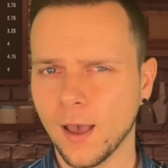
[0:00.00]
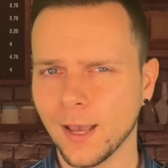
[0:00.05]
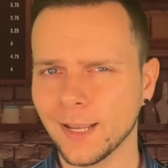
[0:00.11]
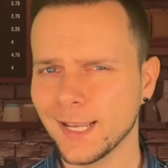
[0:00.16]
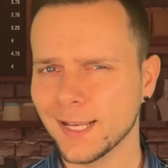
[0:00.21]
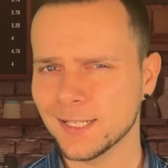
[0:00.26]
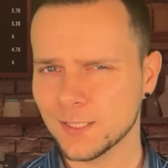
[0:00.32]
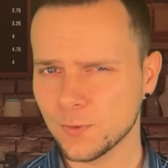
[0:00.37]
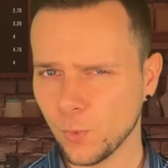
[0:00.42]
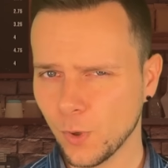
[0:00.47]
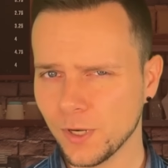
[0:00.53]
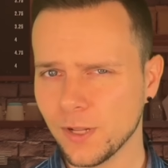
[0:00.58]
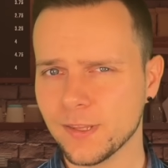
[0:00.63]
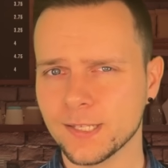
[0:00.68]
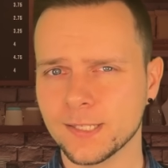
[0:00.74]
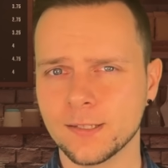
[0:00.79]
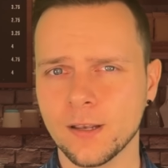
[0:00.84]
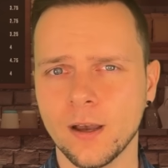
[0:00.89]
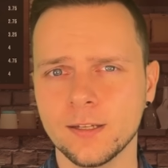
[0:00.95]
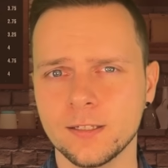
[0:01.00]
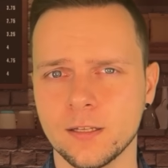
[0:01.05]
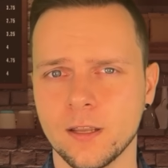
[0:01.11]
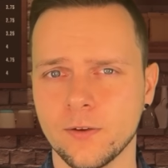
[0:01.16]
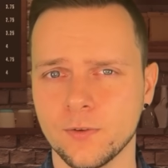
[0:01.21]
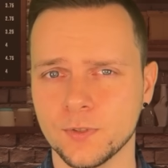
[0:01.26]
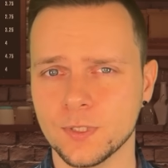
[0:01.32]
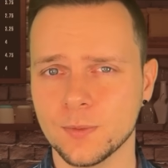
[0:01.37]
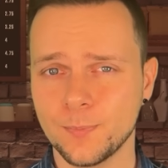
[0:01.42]
I guess one other side
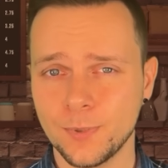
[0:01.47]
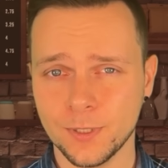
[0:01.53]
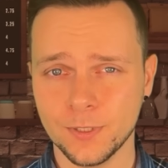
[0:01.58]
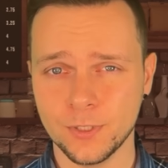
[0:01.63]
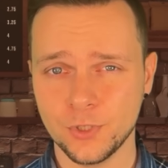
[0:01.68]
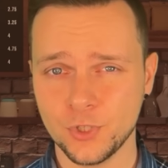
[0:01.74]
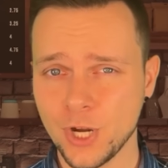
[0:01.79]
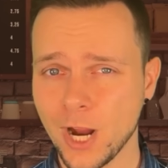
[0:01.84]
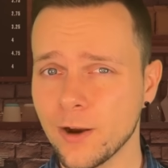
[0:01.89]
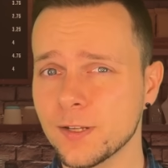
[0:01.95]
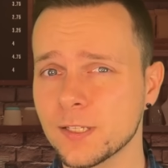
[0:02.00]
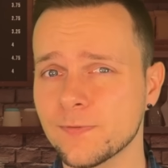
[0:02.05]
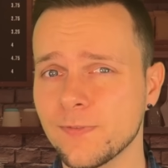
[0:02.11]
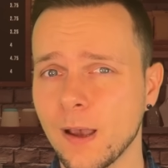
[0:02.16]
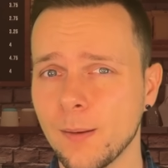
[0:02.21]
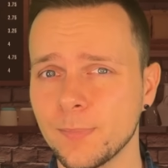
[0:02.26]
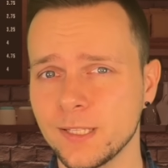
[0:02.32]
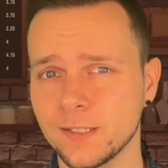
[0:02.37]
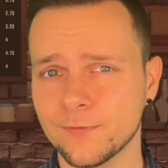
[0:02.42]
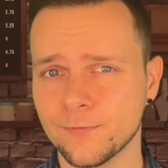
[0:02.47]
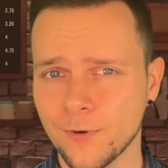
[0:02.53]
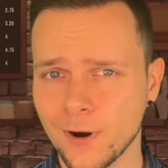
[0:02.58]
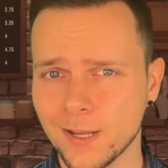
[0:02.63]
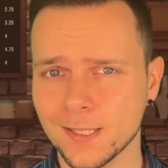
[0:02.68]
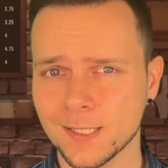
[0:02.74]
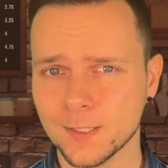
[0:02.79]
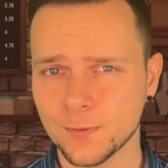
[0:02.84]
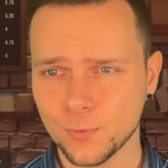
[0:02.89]
note, but Jaren's family and
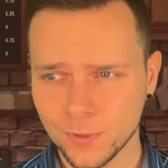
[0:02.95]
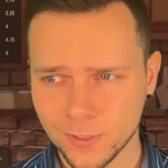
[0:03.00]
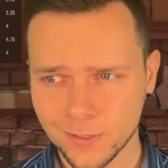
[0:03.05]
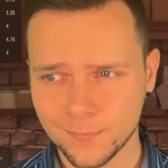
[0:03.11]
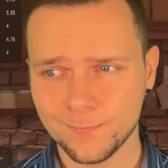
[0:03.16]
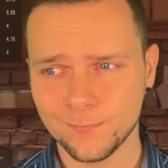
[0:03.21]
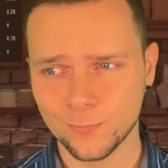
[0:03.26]
friends were